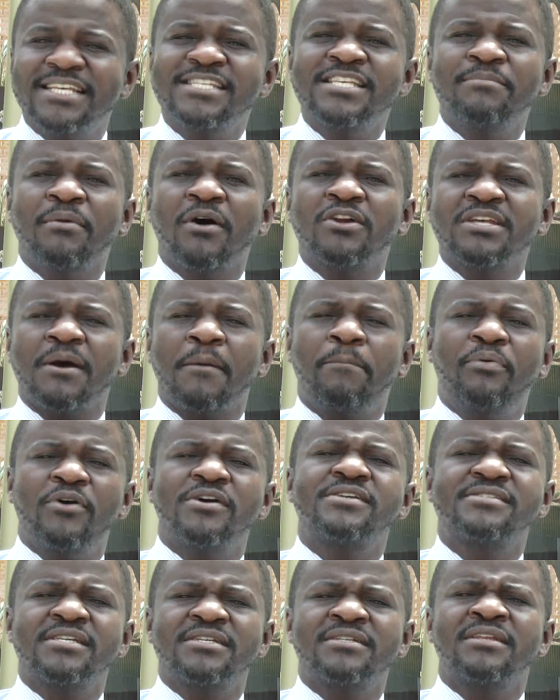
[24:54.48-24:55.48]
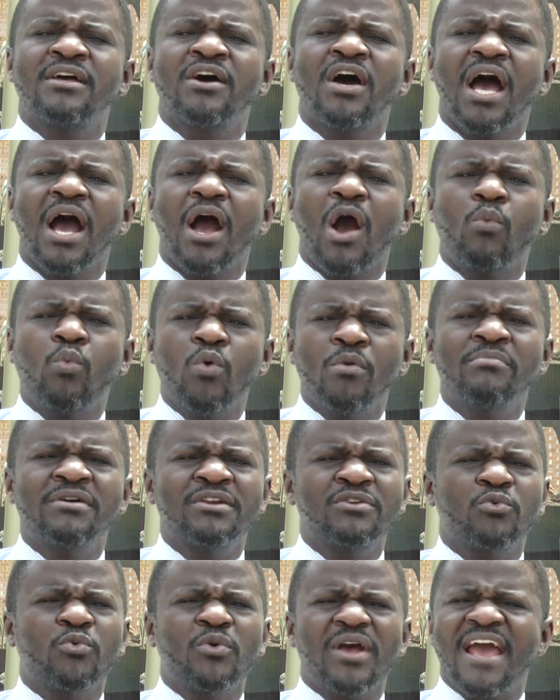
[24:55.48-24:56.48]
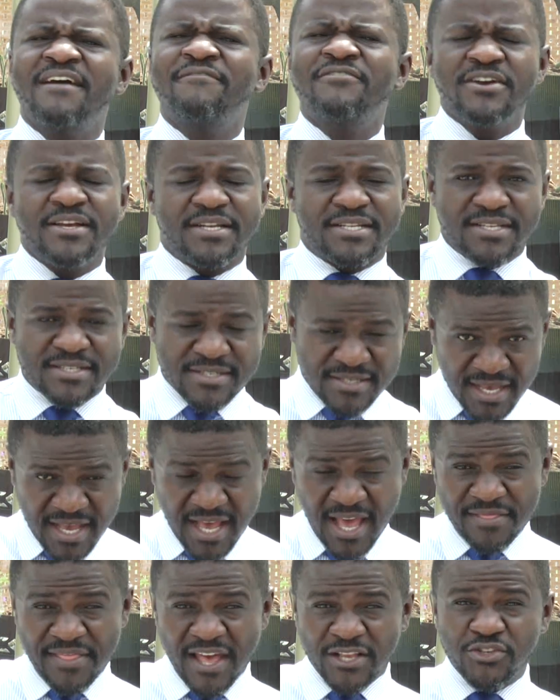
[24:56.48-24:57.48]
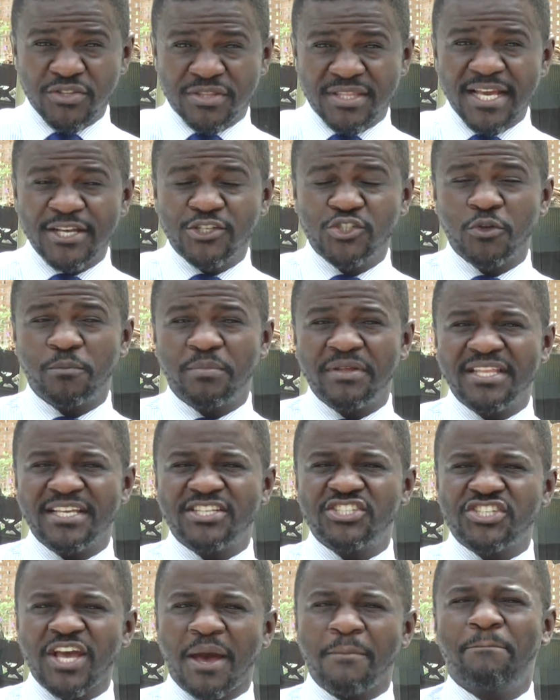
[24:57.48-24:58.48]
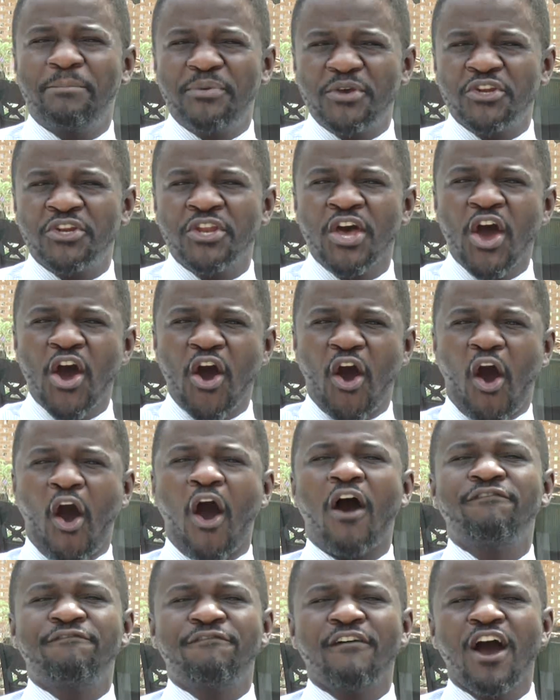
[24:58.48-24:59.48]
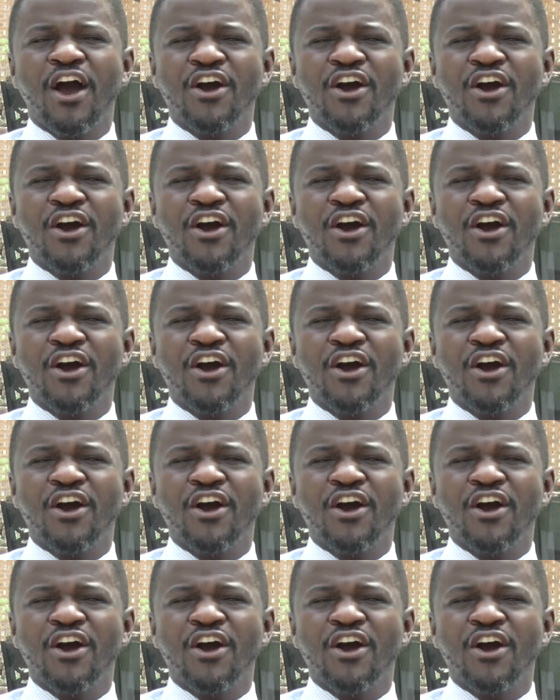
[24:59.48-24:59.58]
us about a person, a woman, whoever it is that you think should be the champion of